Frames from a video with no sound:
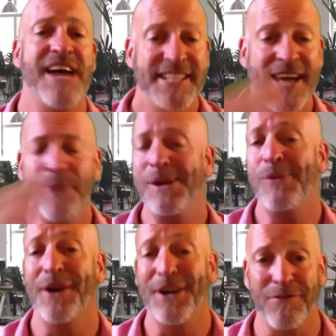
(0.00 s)
Tell me
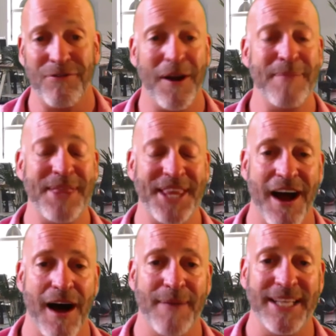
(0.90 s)
where you're from in the
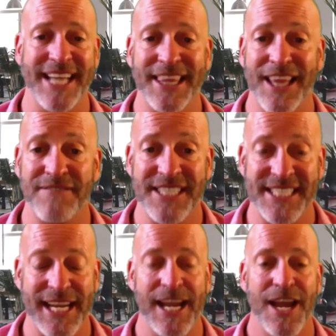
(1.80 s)
comments. I'd love to
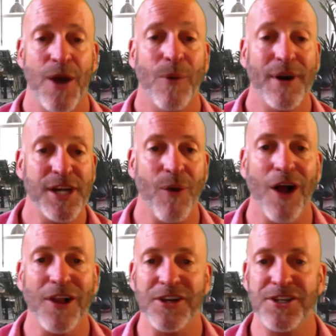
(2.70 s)
see where you
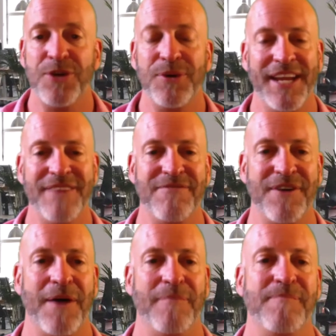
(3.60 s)
all are tuning in
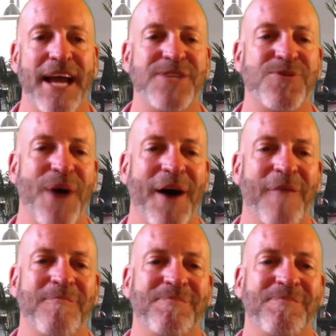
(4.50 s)
from as well.